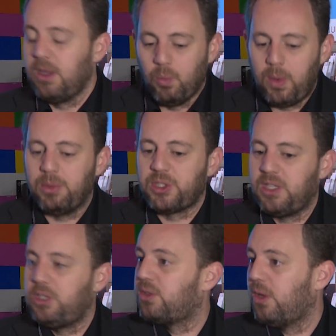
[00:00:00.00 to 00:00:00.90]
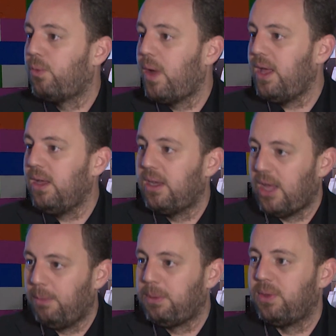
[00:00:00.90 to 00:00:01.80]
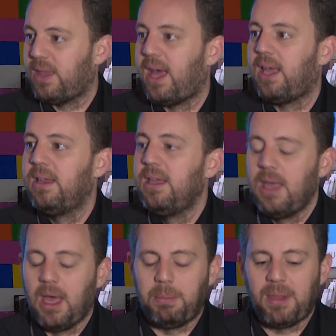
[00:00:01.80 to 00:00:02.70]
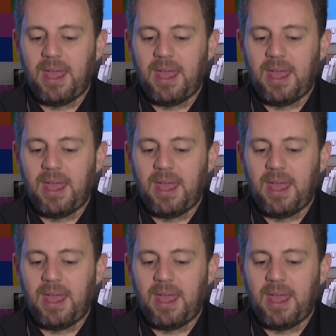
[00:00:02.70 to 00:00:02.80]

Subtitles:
and we will sell you software and help you with that. But